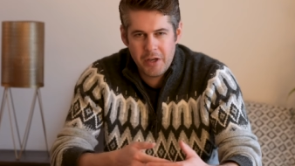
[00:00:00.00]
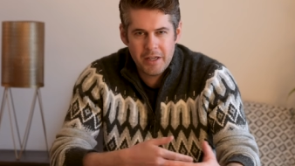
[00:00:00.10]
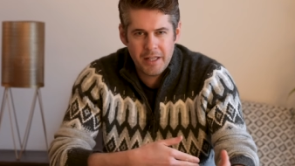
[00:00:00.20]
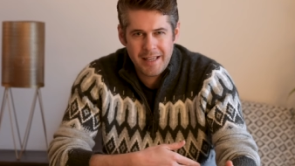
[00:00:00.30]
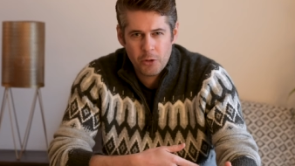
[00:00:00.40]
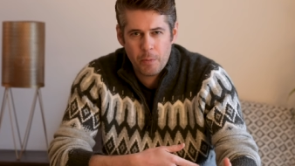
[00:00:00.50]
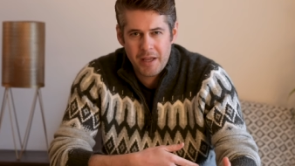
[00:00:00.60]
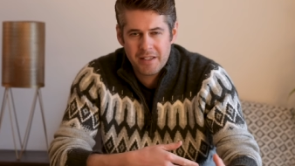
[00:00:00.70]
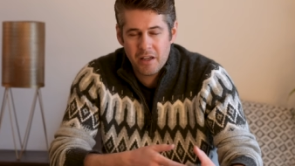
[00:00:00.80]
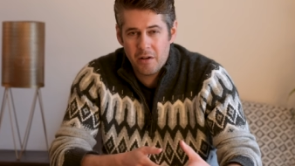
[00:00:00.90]
You need a little
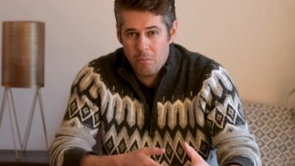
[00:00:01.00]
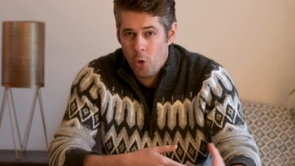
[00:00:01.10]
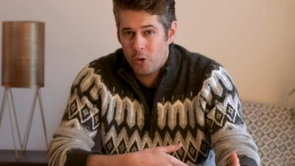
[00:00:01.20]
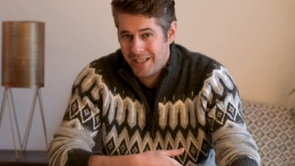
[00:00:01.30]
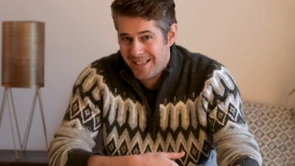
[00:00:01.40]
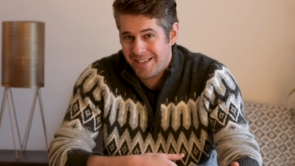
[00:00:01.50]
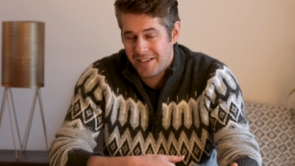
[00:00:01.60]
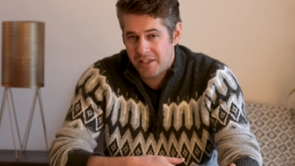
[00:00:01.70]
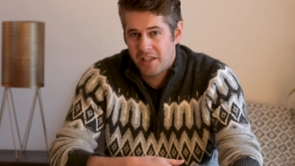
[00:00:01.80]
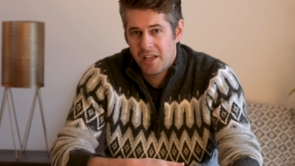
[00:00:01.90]
bit more
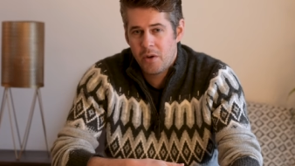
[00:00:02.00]
distance